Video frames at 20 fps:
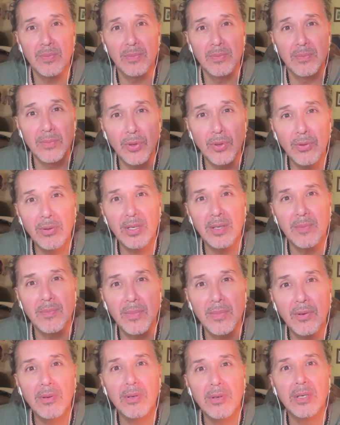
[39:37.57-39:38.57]
More and
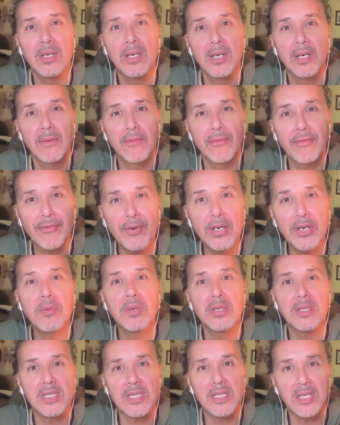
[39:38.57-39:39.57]
more
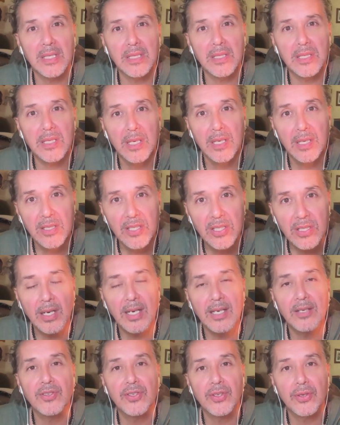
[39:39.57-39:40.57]
frequencies
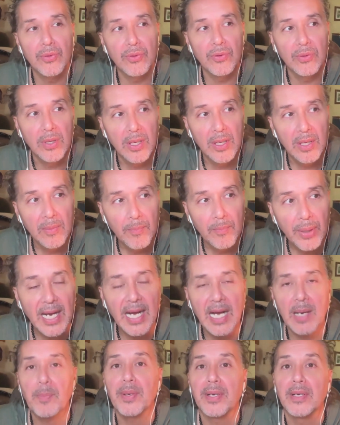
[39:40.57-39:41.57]
start to
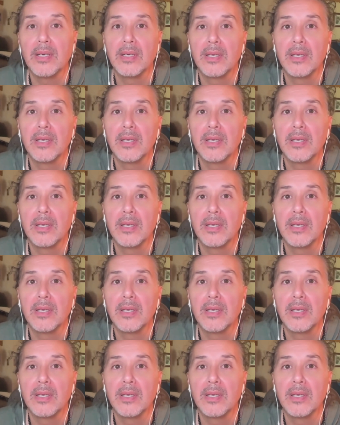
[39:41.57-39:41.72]
pop,